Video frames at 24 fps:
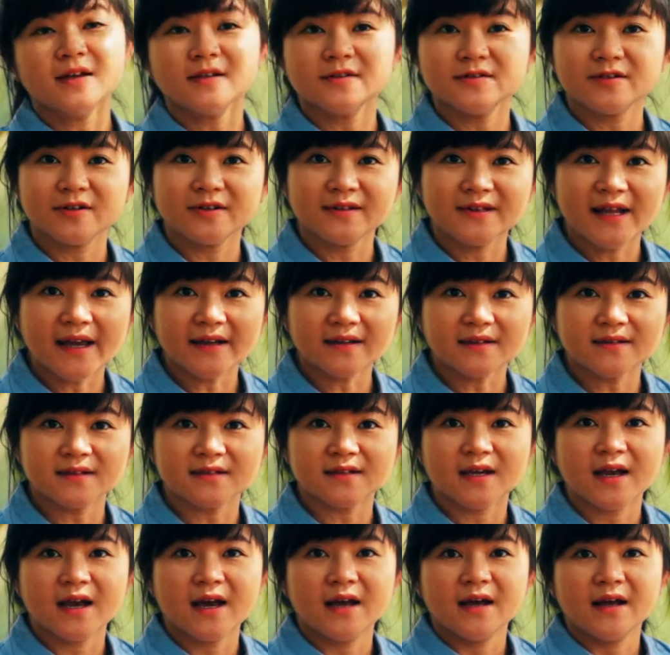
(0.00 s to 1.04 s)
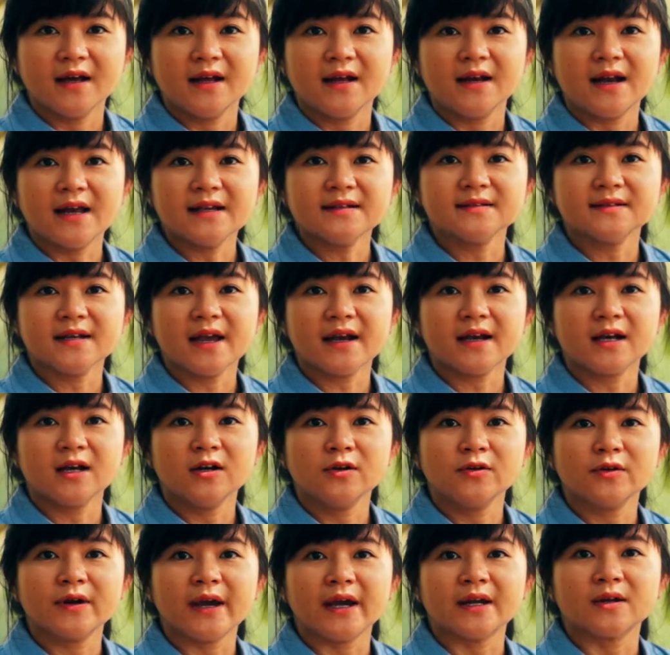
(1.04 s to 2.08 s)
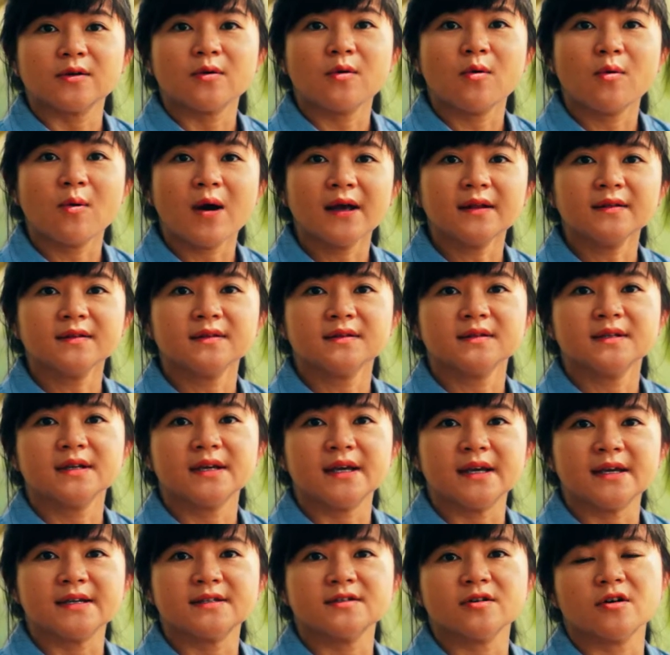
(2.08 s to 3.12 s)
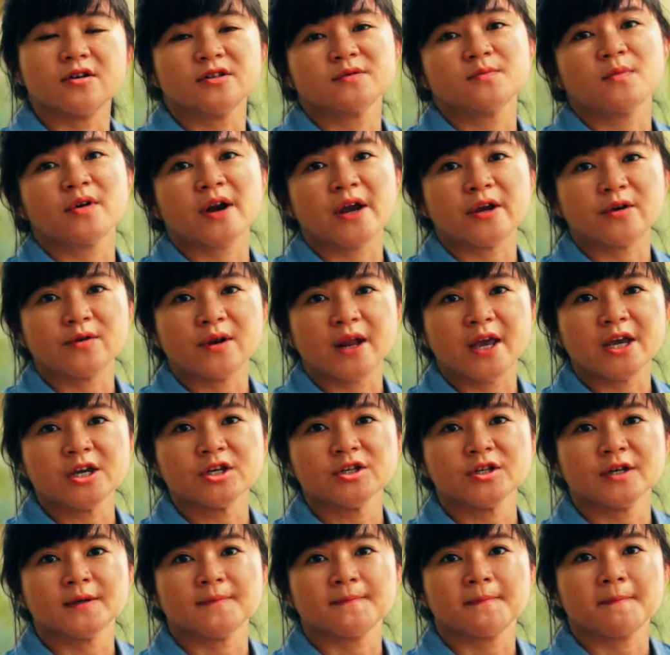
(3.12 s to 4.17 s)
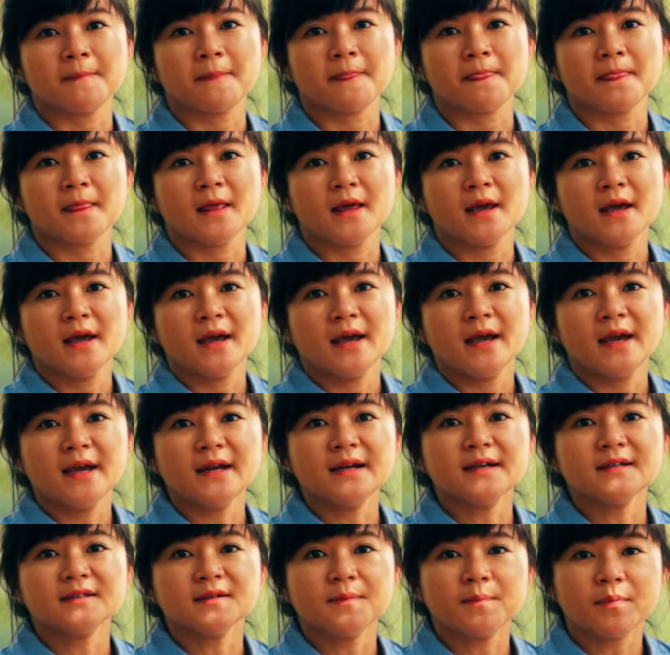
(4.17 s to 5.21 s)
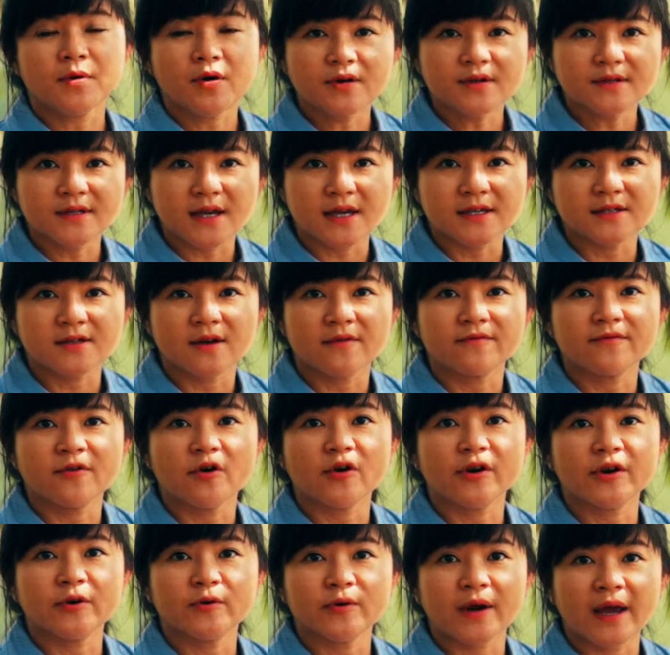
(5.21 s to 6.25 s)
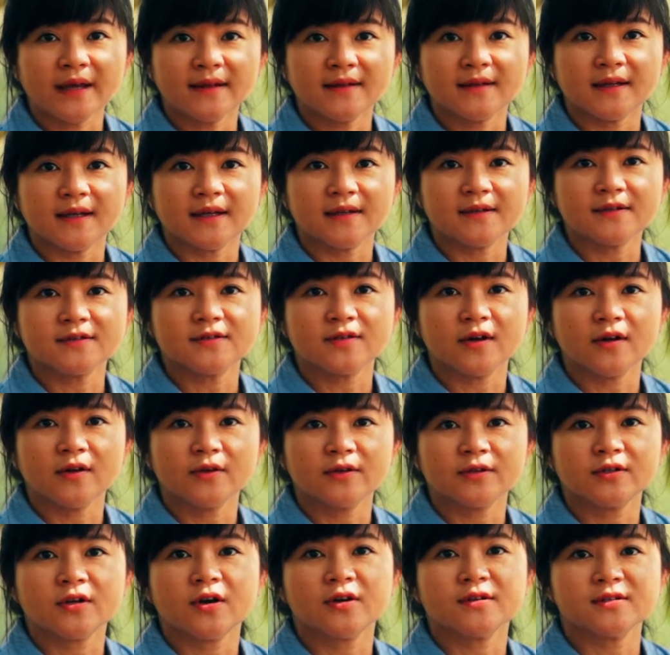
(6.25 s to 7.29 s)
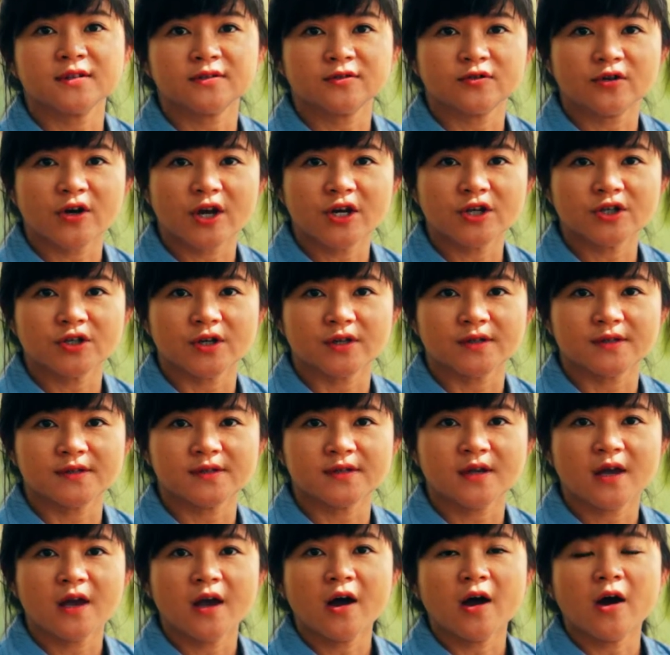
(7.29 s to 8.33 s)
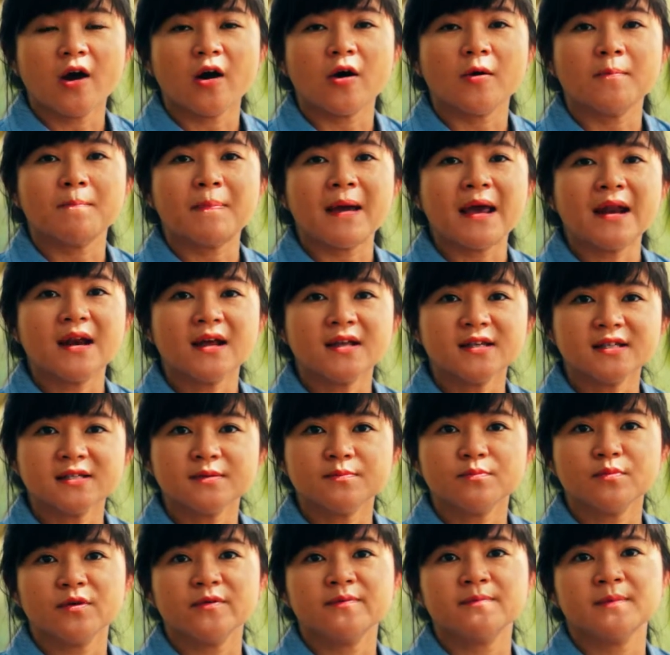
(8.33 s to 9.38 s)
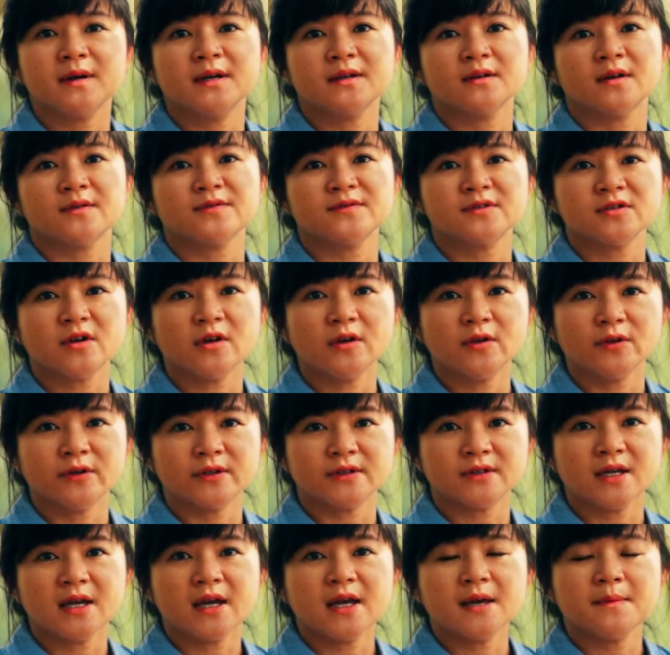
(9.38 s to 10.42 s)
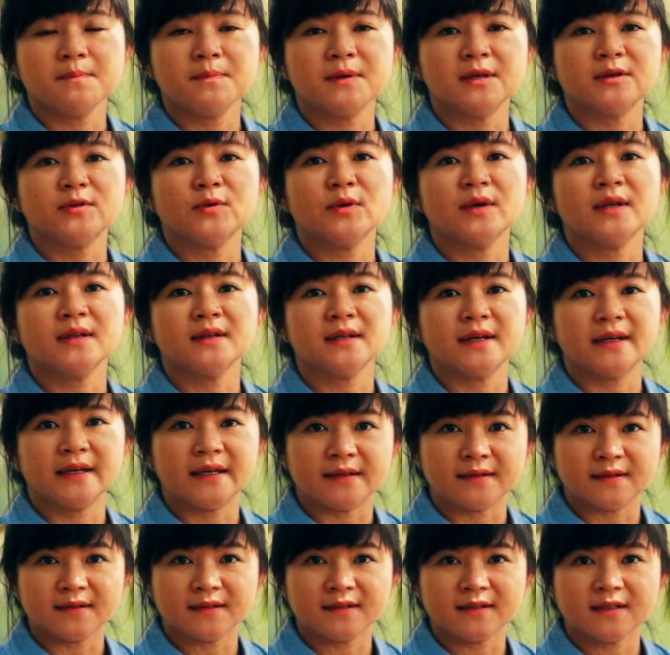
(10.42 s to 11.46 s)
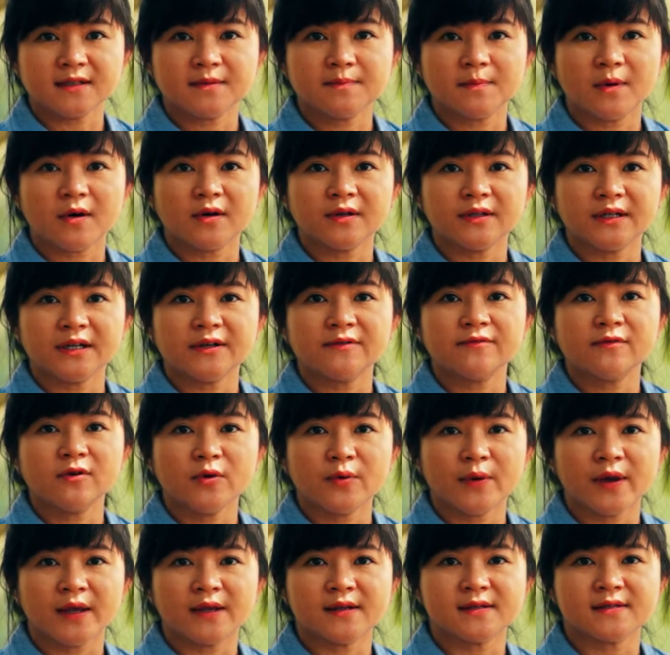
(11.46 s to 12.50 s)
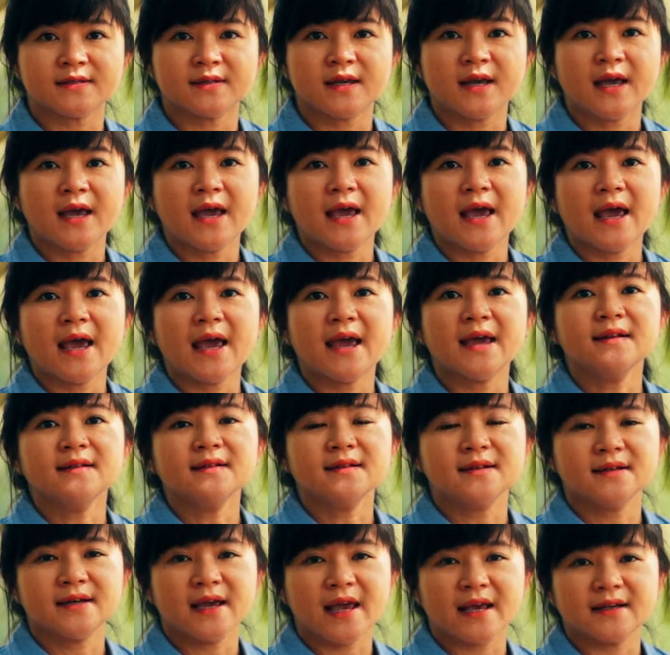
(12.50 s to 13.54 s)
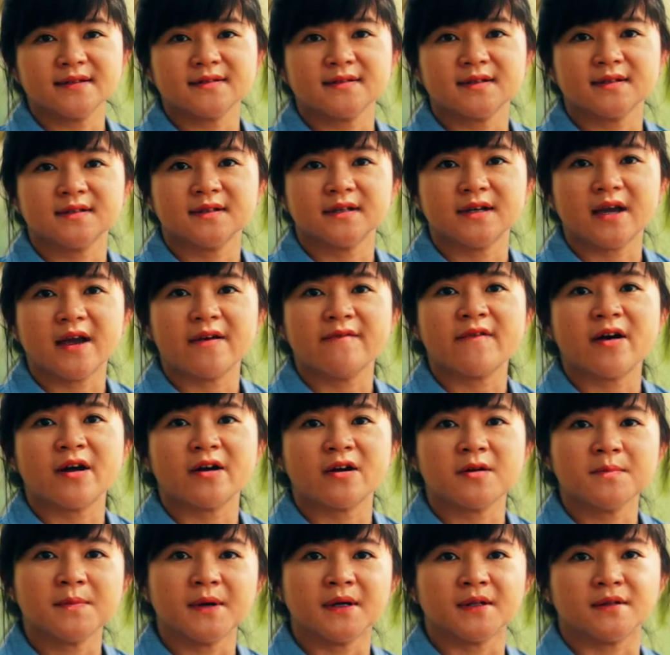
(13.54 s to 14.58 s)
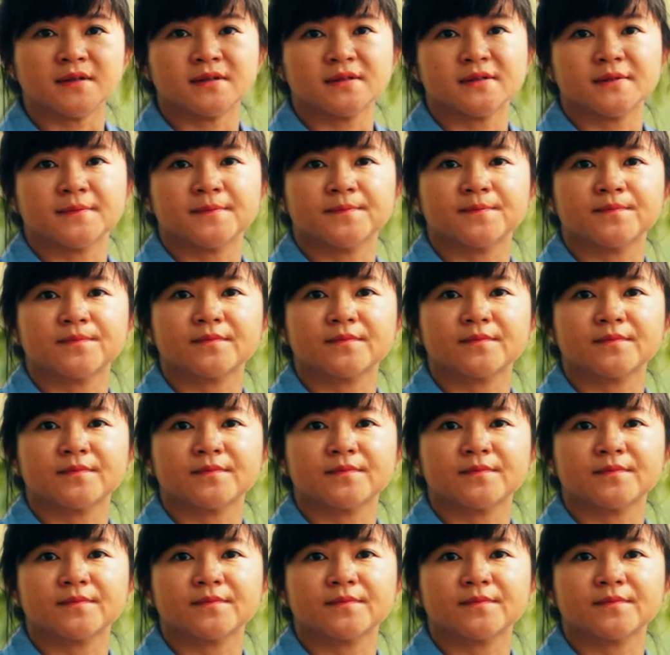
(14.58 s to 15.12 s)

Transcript: So next, let's take a look at what is osmoregulation. It is a process of regulating solute concentrations or balanced movement of solute between the internal body fluids and the external environments.